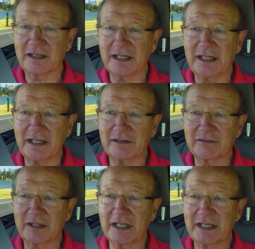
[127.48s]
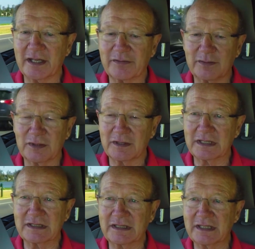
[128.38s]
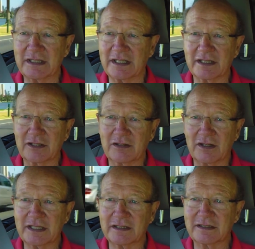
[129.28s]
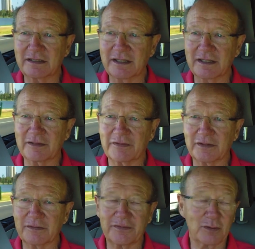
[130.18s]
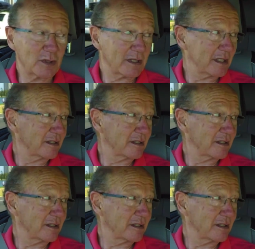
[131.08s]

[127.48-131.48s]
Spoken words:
They're now really comfortable and a great unit for what they